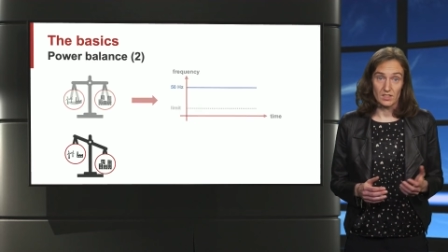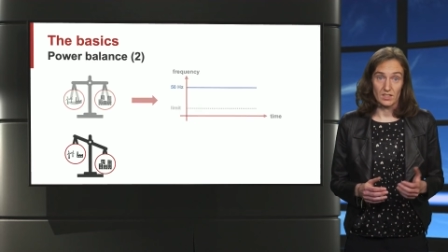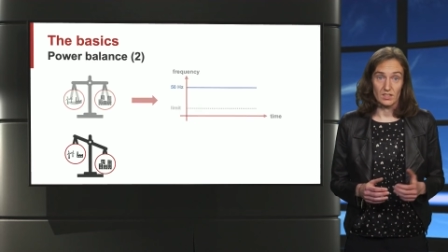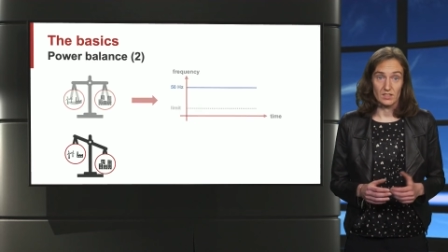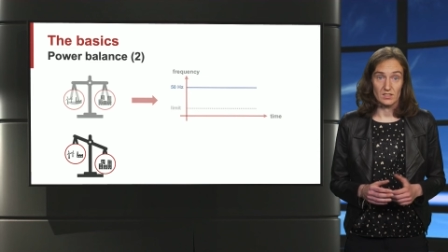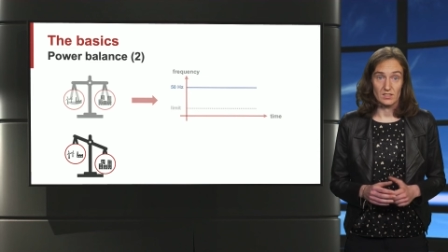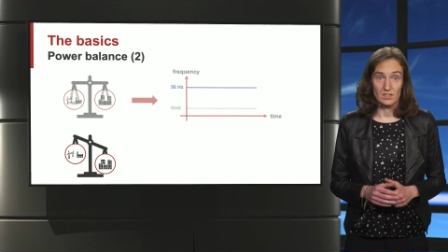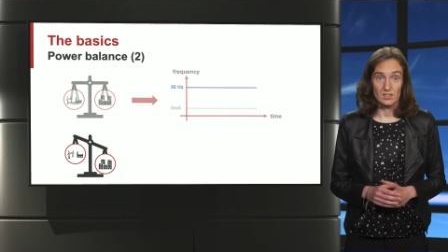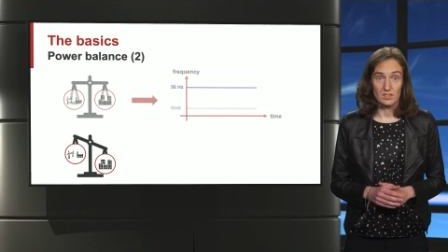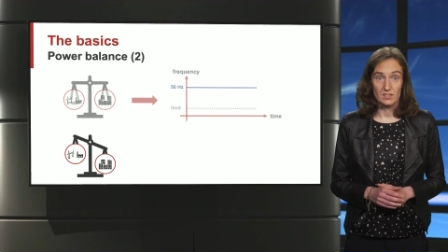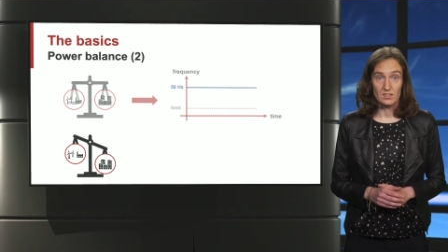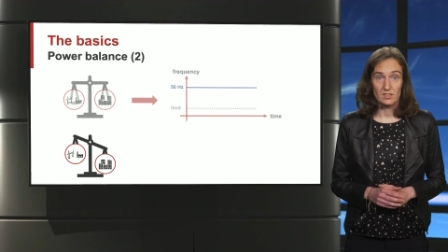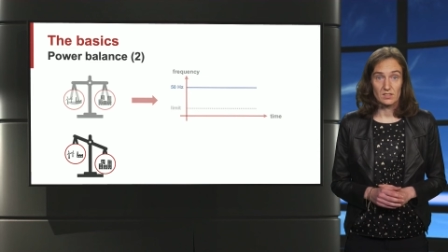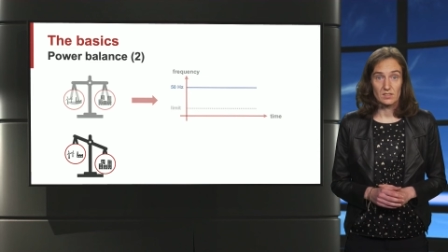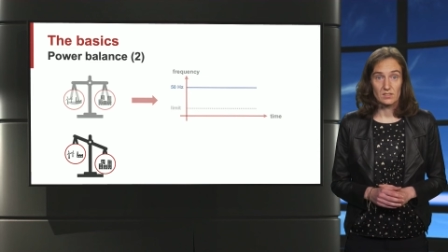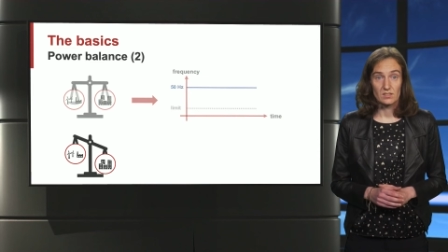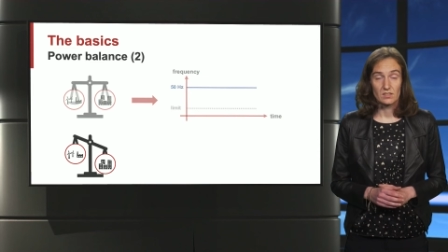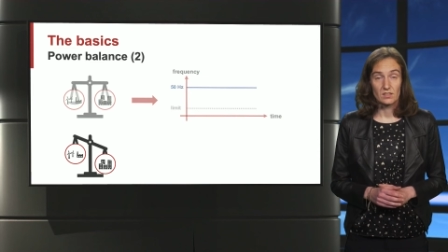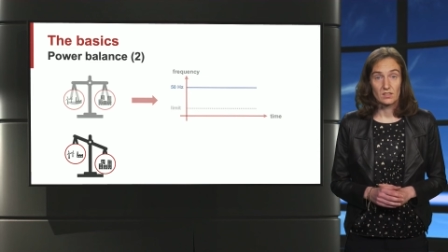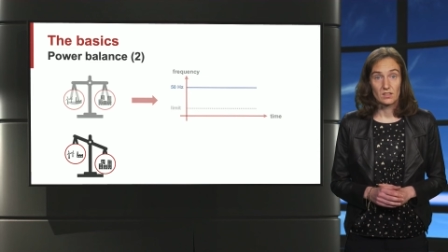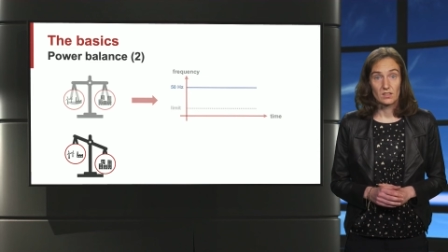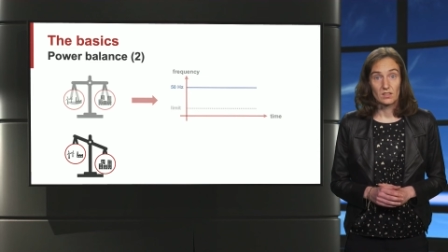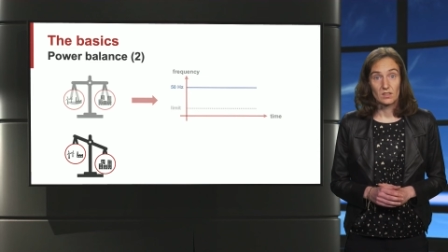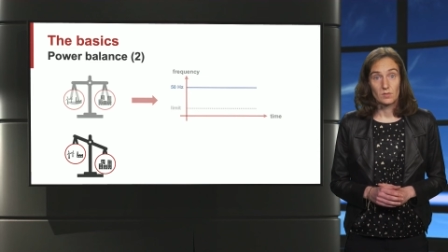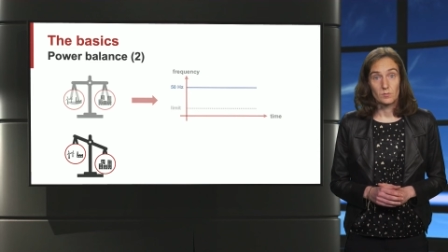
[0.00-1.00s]
exists
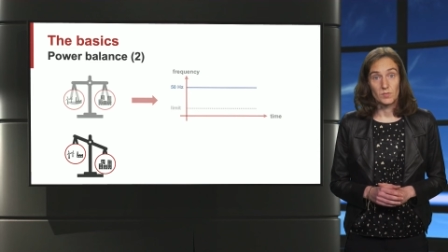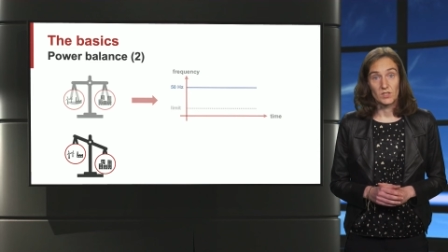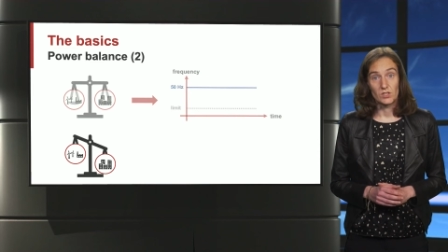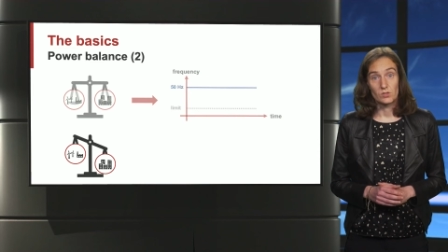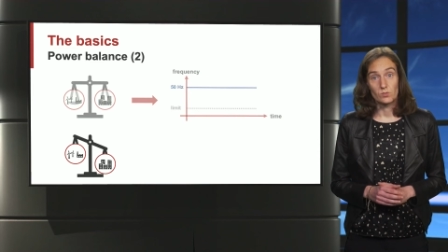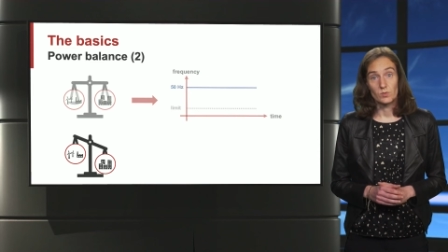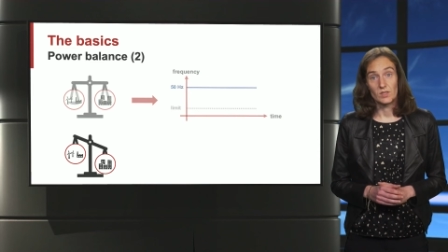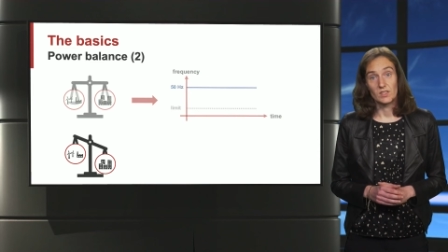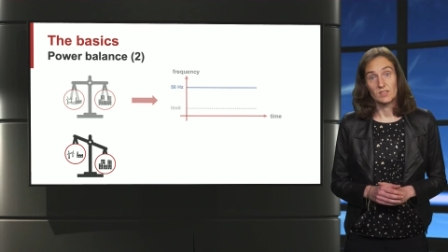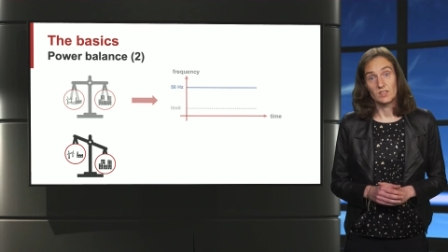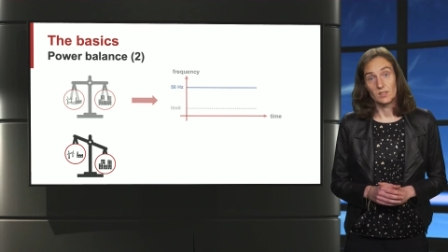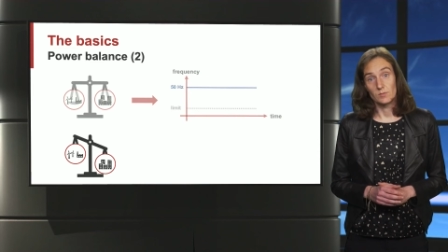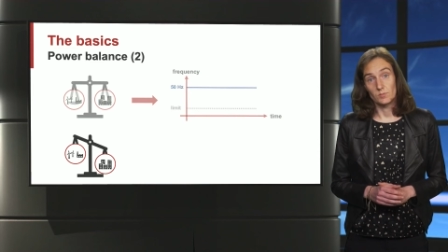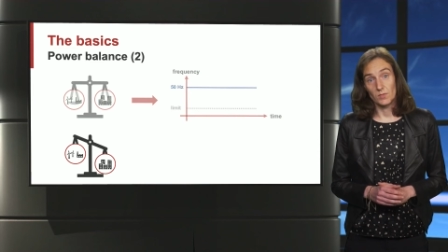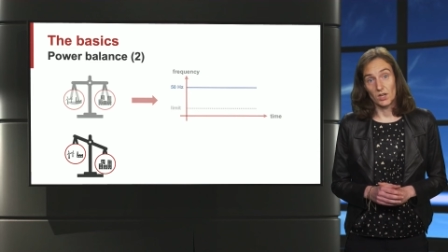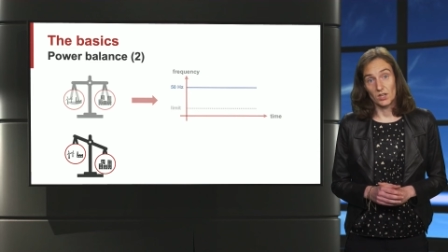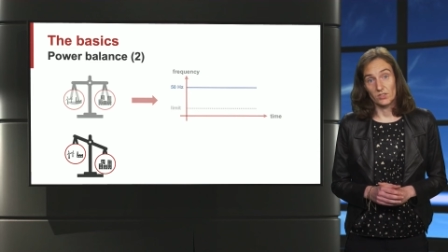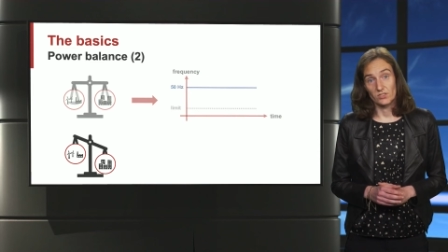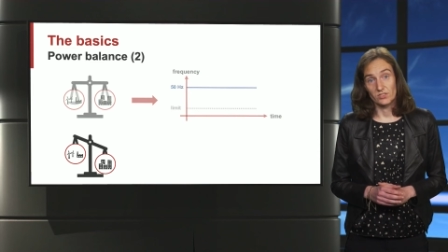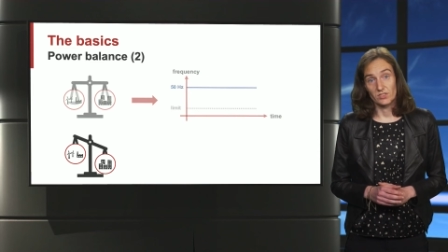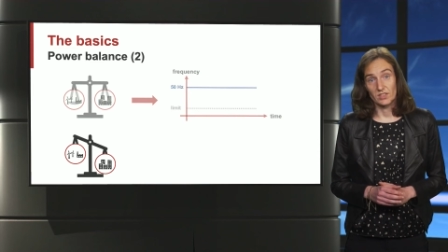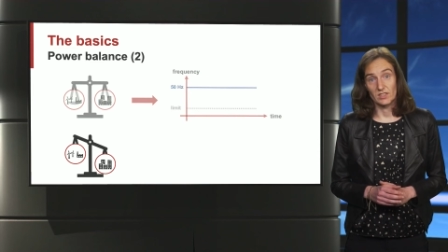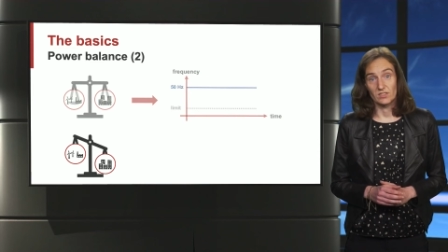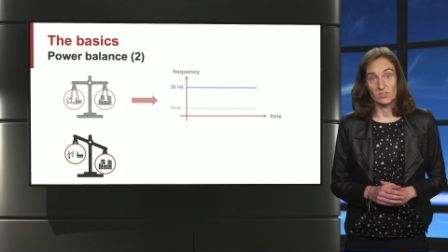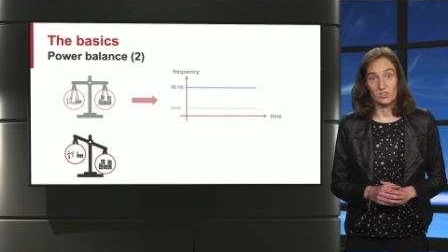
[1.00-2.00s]
between
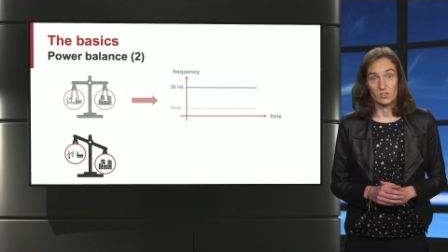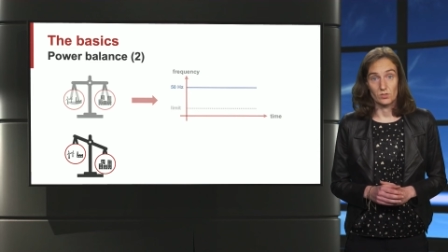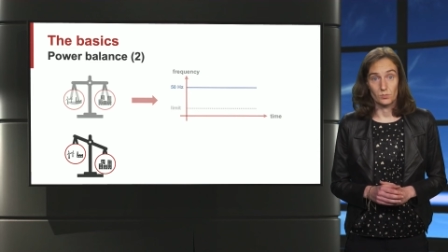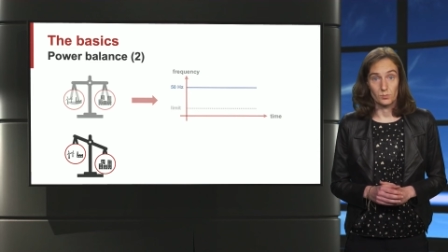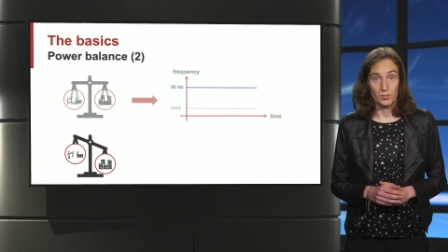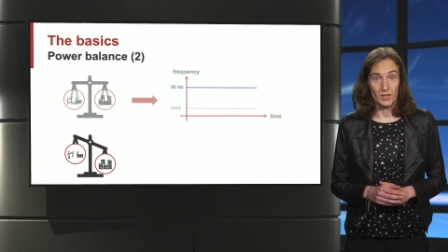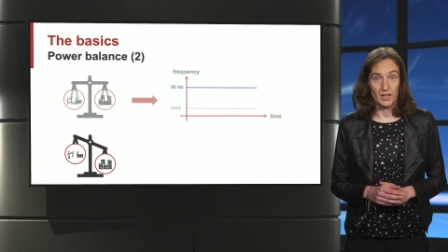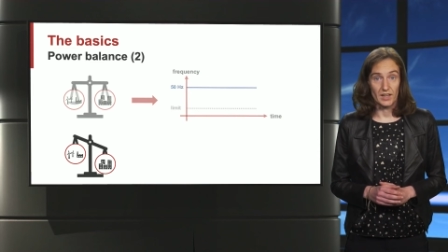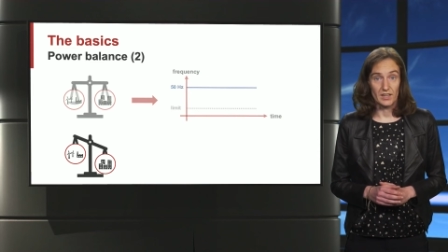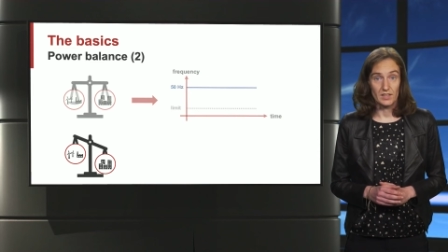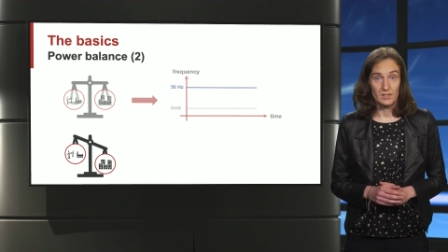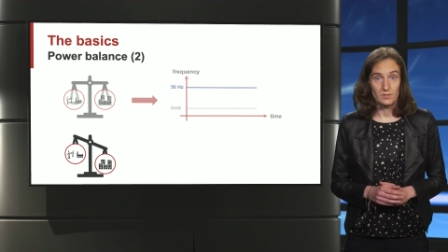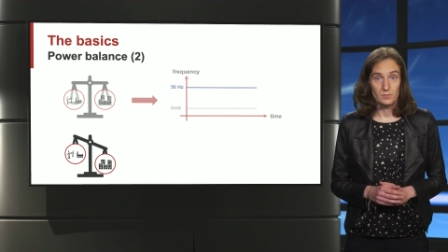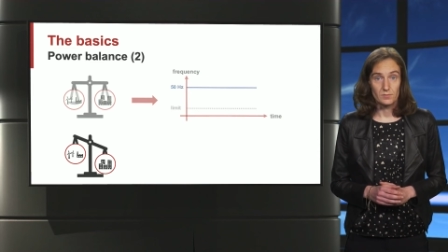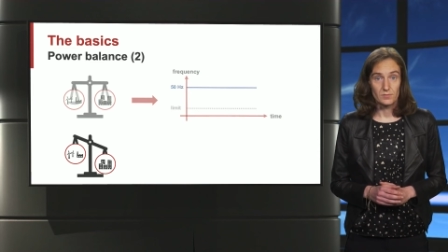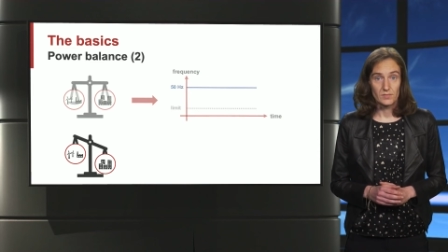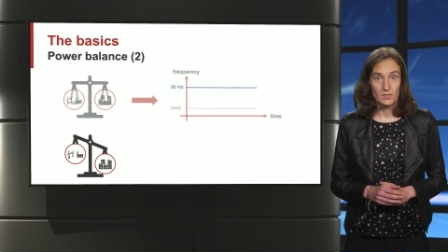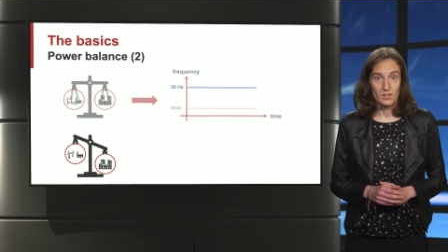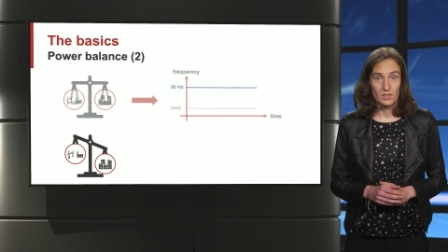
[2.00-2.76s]
demand and supply,